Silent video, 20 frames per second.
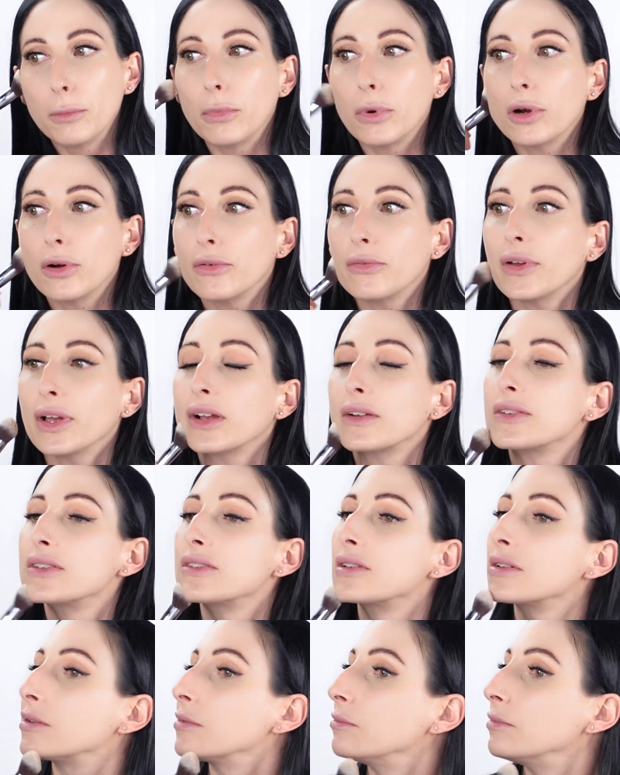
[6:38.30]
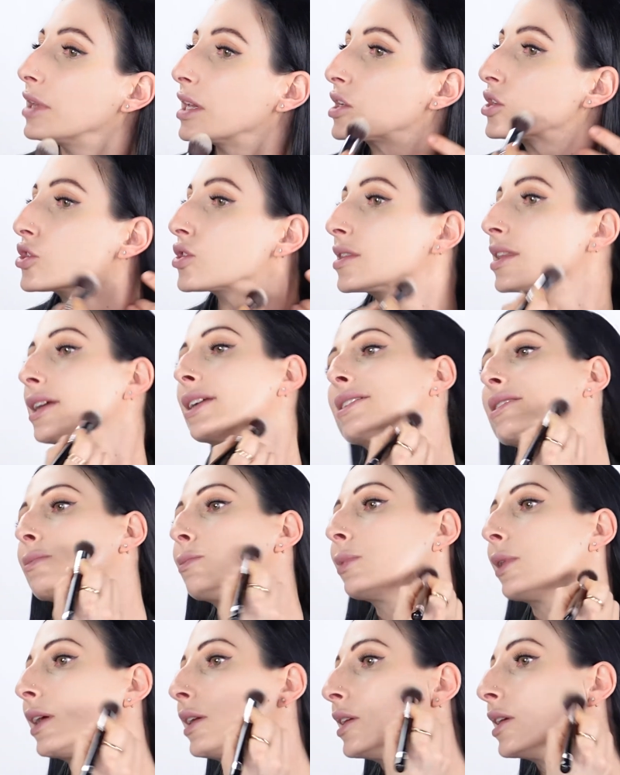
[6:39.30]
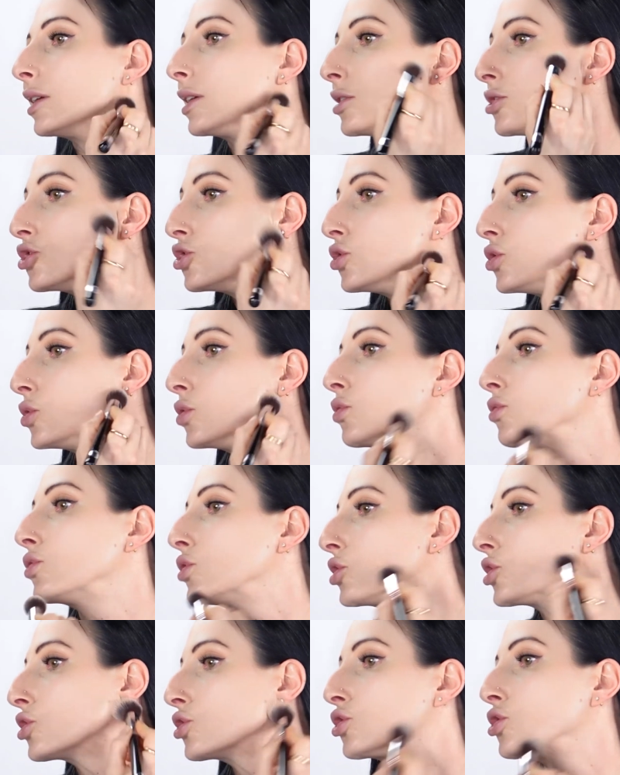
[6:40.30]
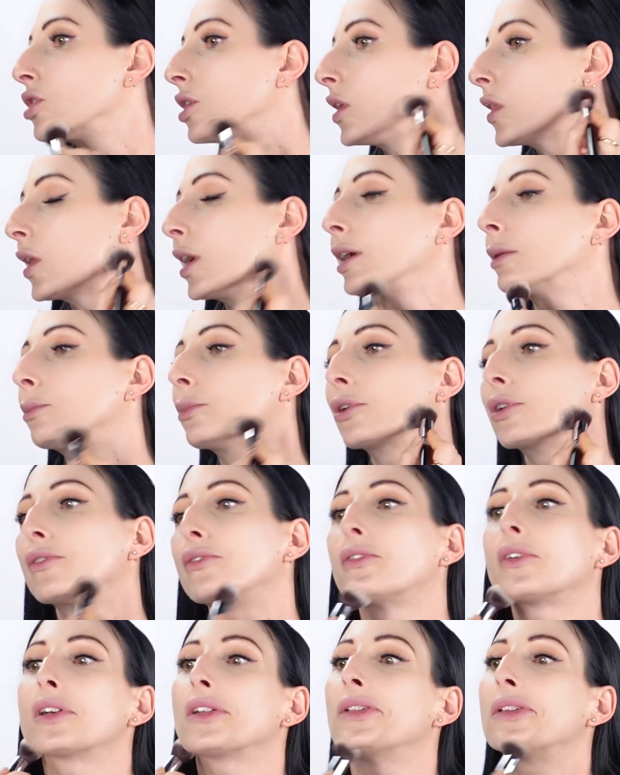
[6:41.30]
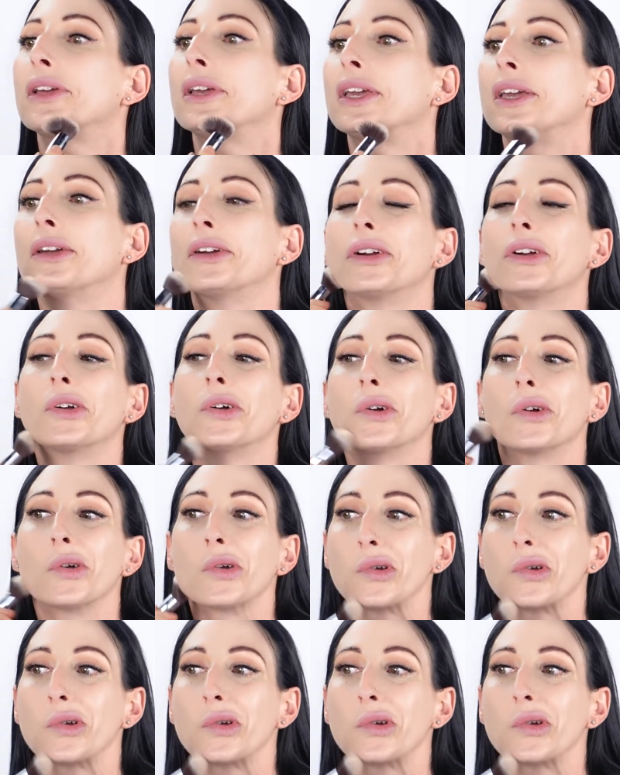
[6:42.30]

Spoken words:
Perfect. Make sure that it's blended into your jawline perfectly.